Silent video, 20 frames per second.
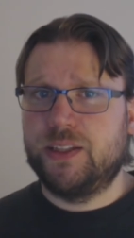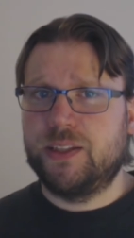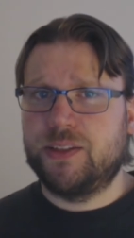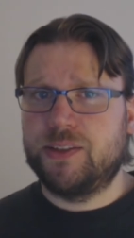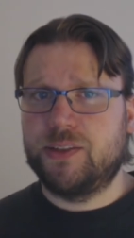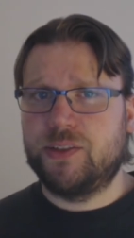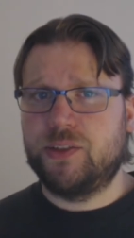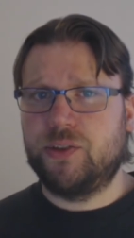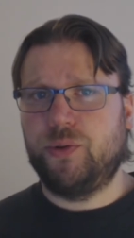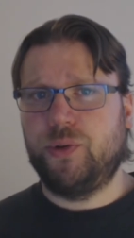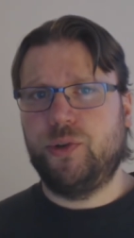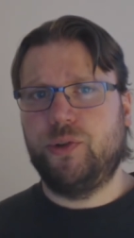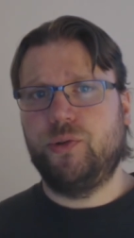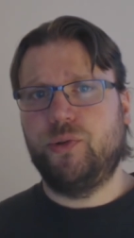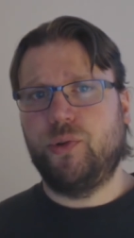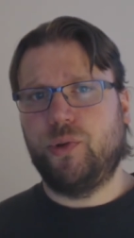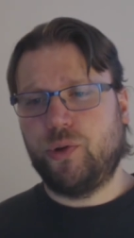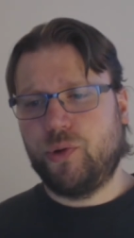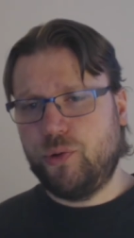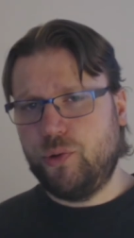So
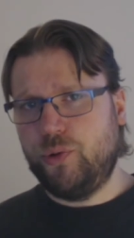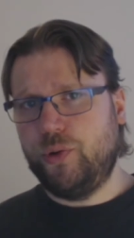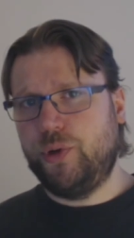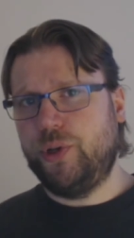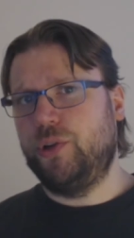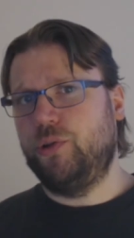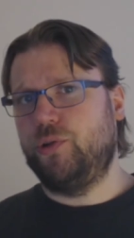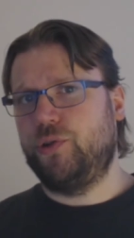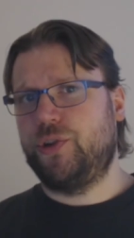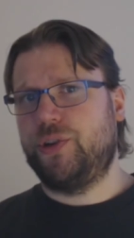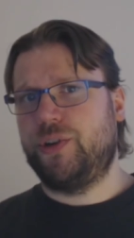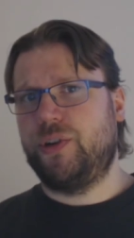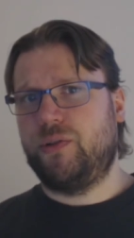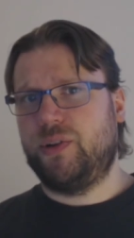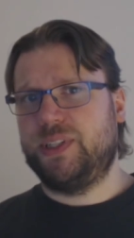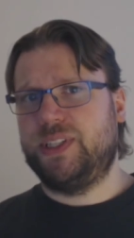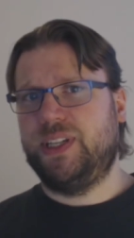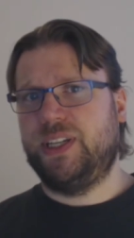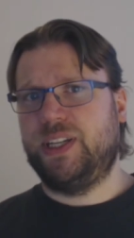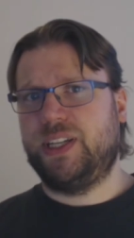you could use
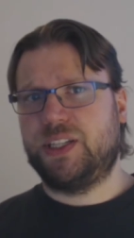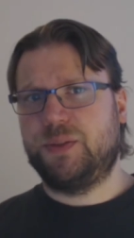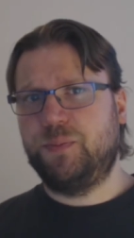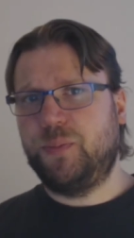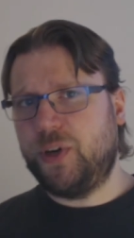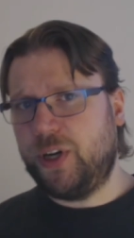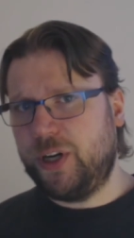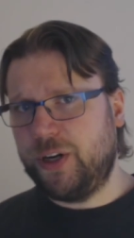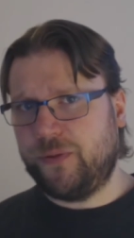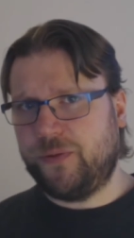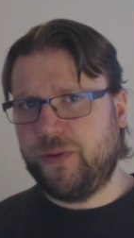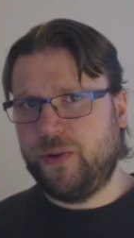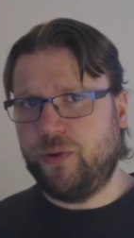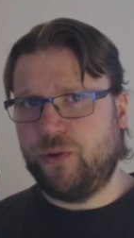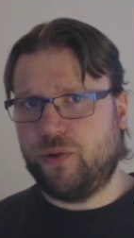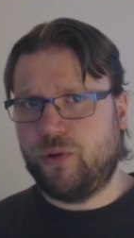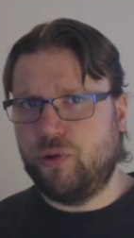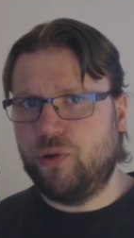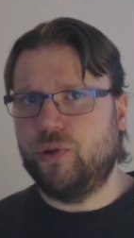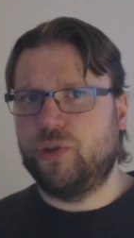Sherazin as part of your
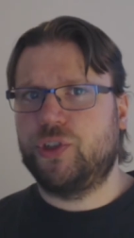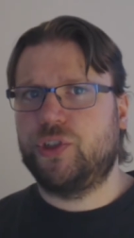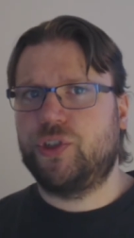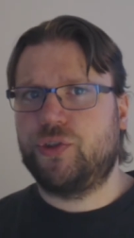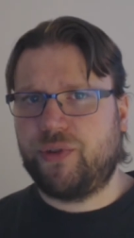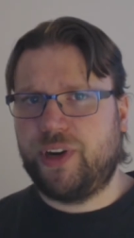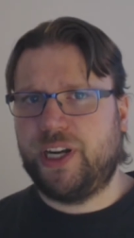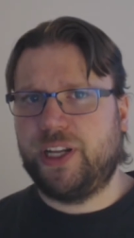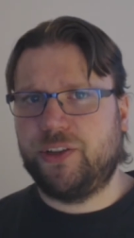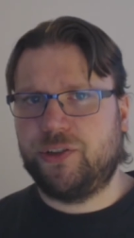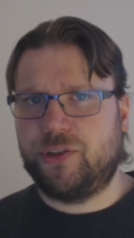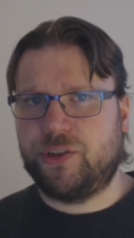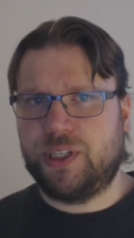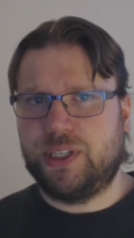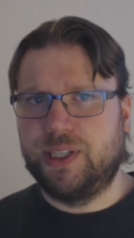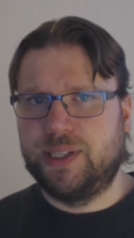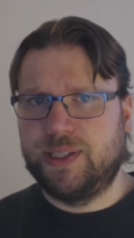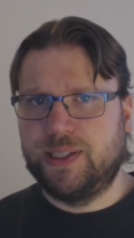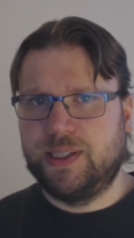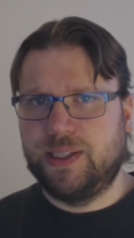core strategy
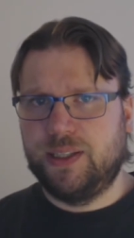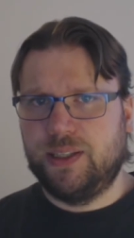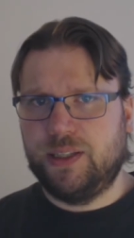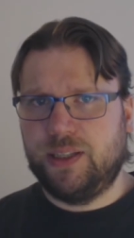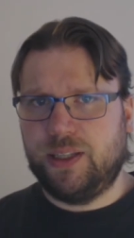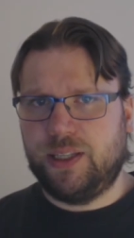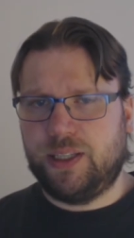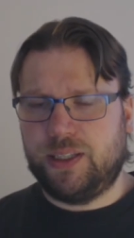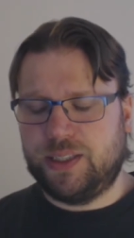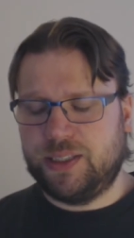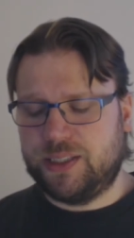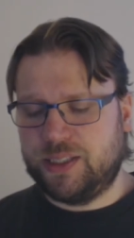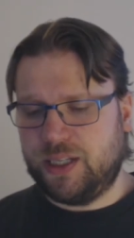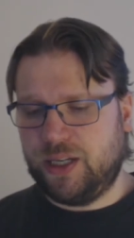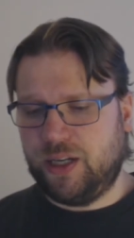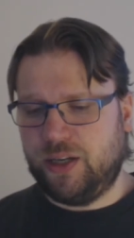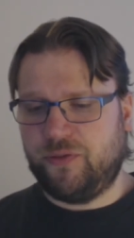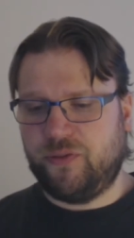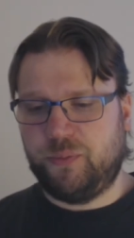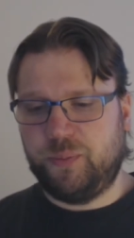in this
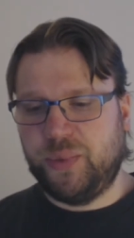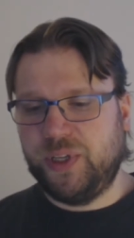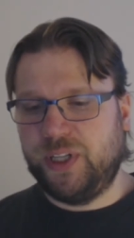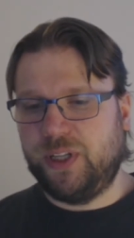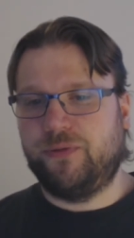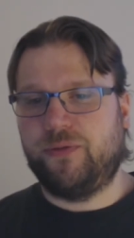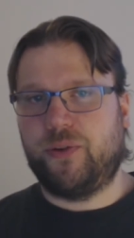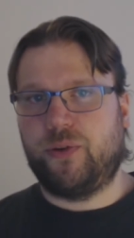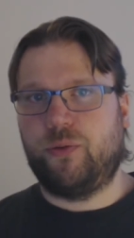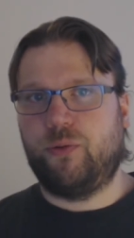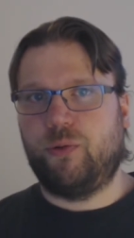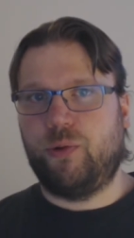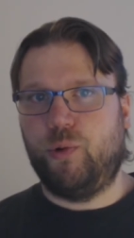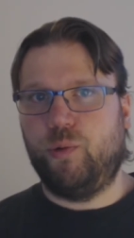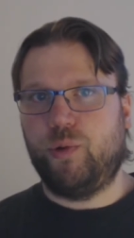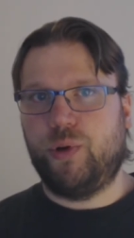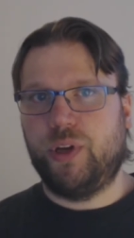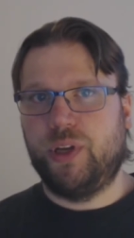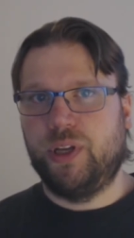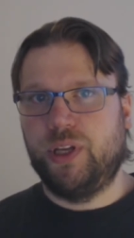kind of a Pilfer
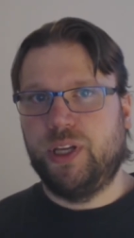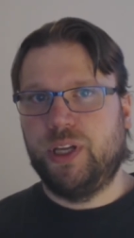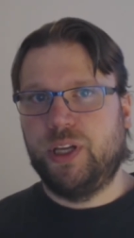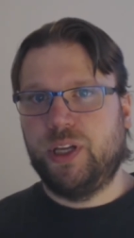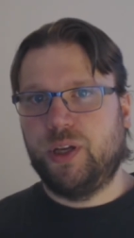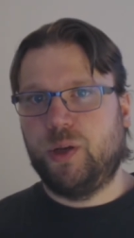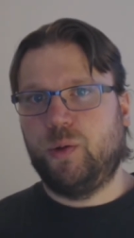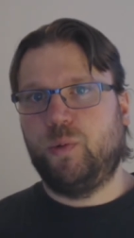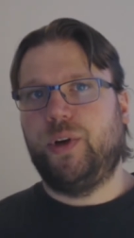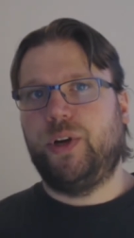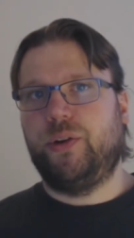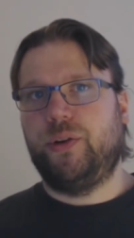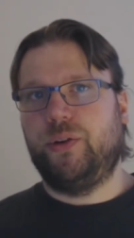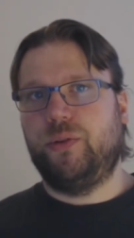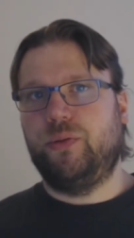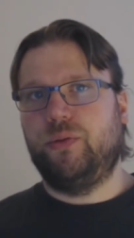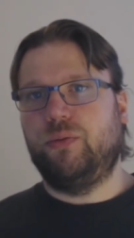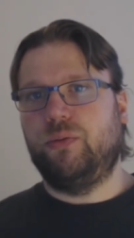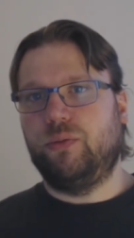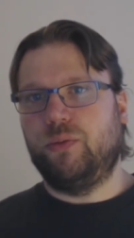Rogue, where
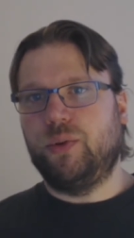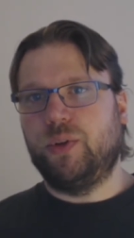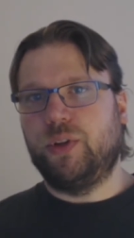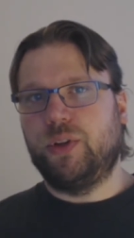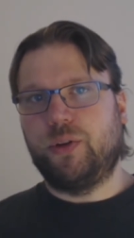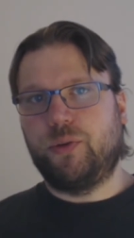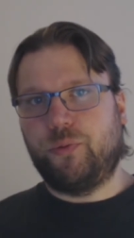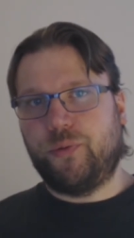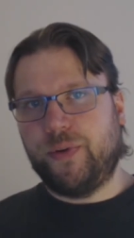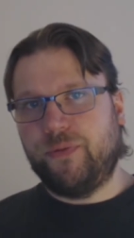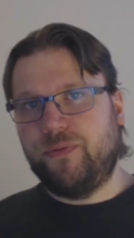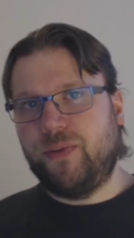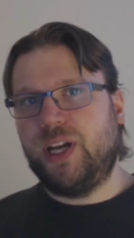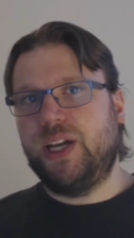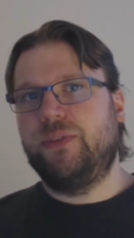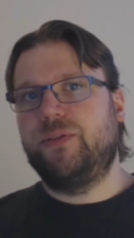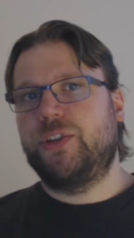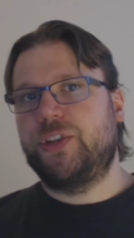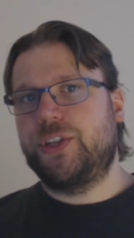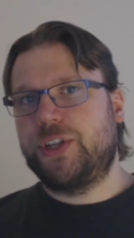you
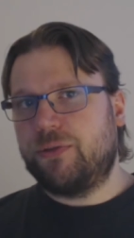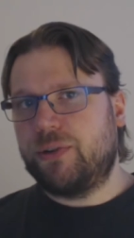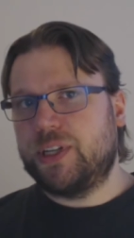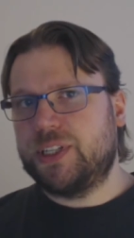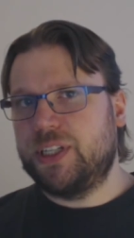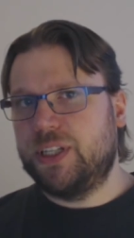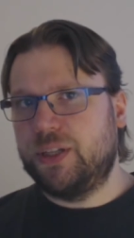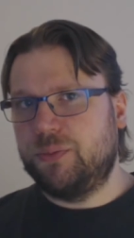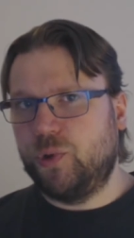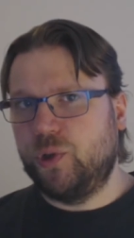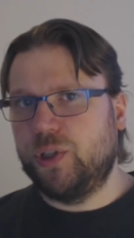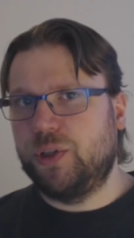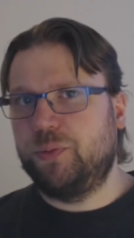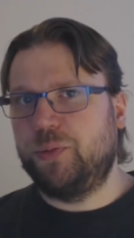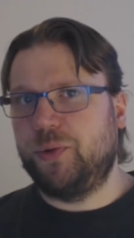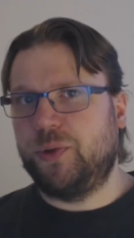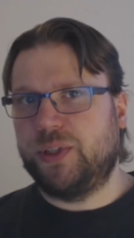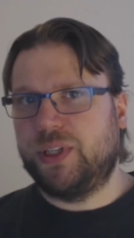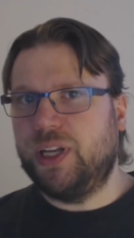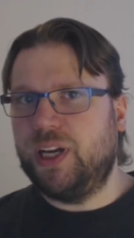revive Sherazin
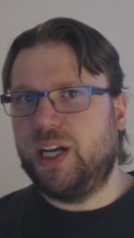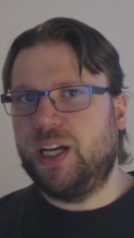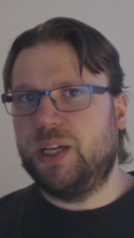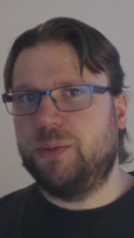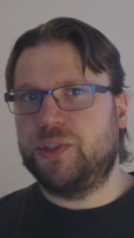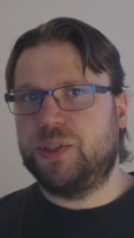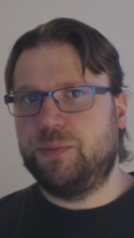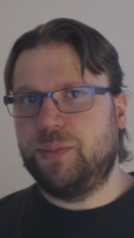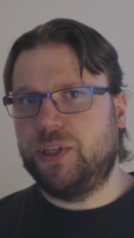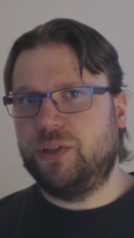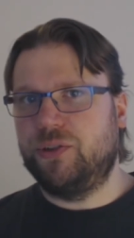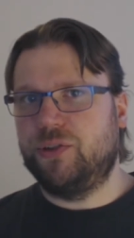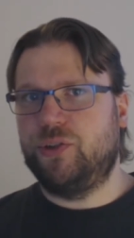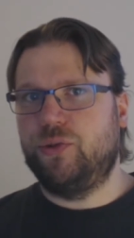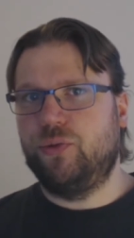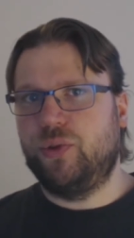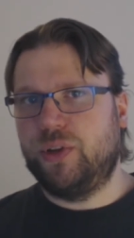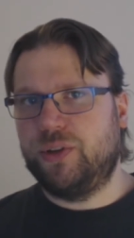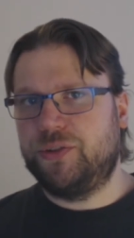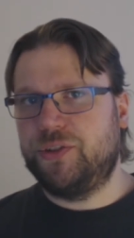multiple times because
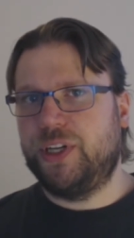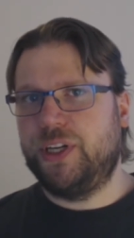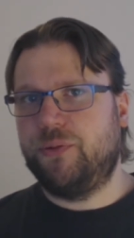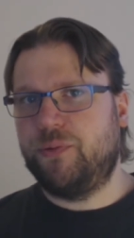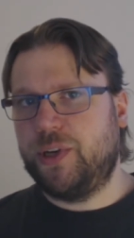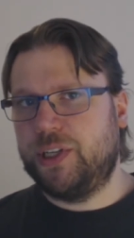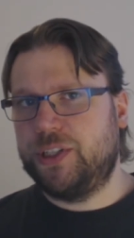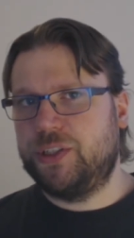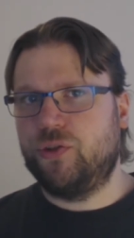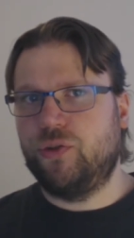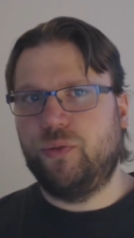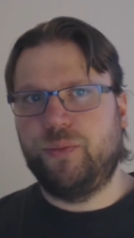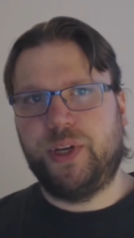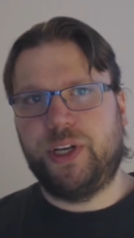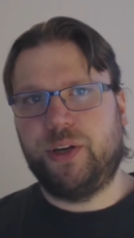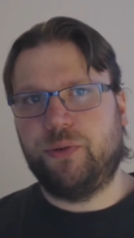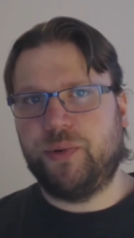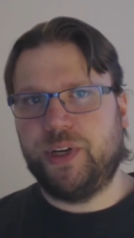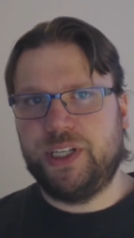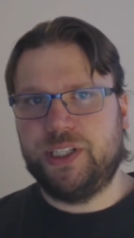you generate so
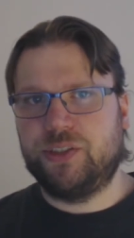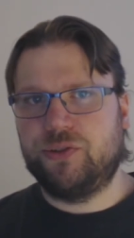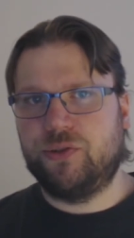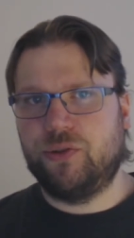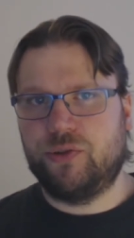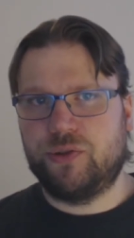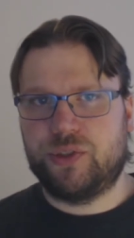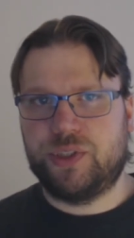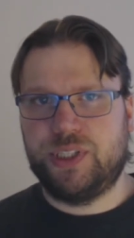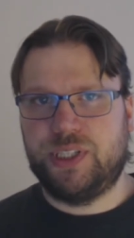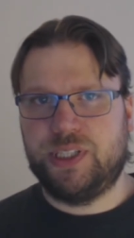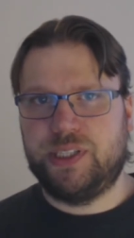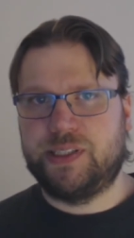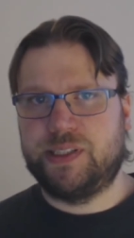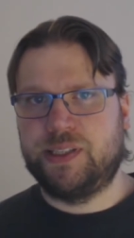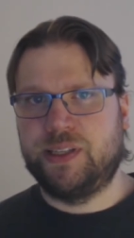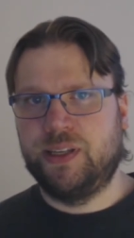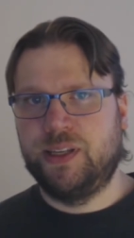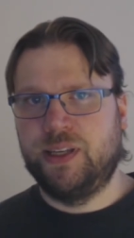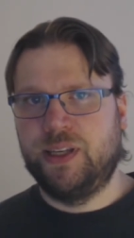many
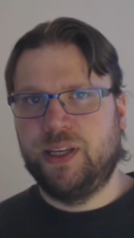resources.